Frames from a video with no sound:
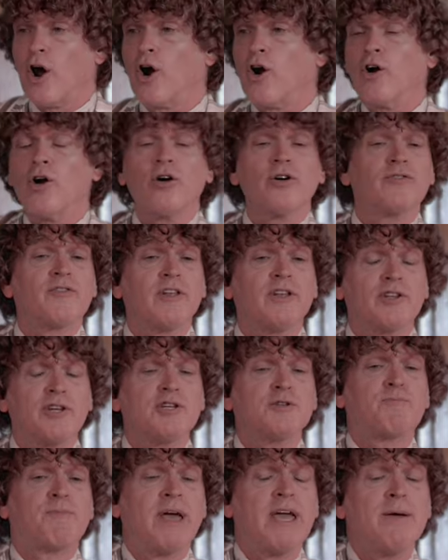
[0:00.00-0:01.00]
heard that
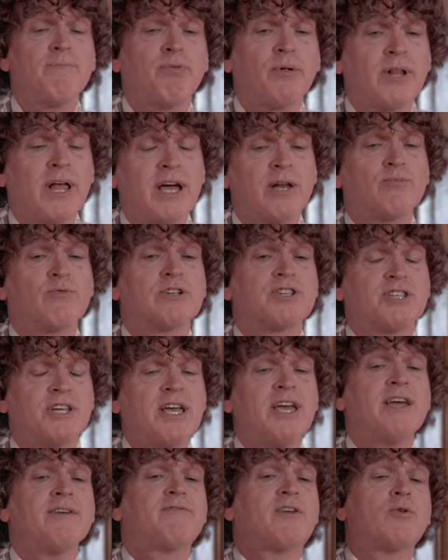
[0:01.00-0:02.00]
these people had
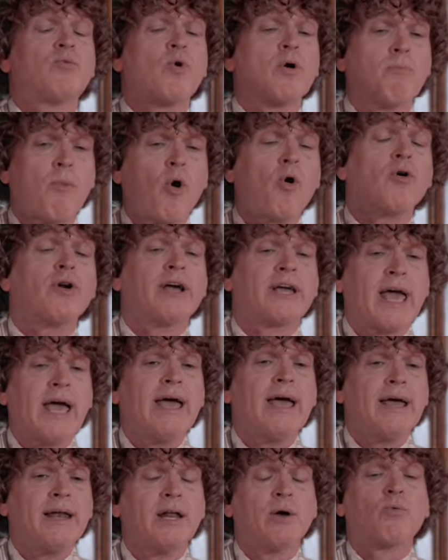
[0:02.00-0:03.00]
received and were born
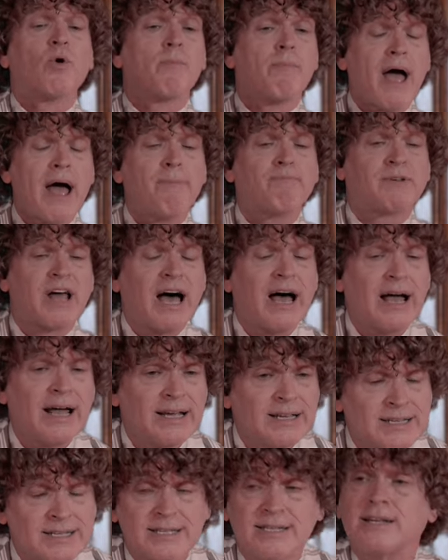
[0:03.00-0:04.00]
again and were
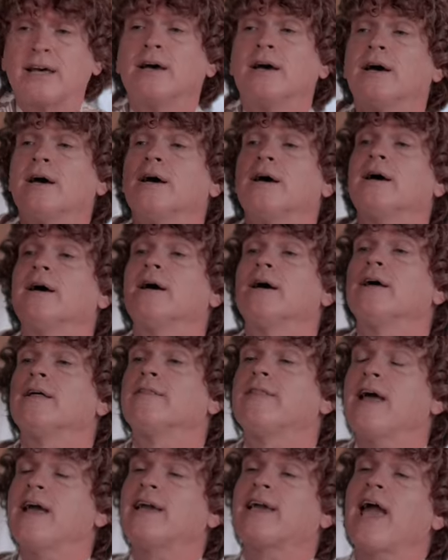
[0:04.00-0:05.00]
baptized, they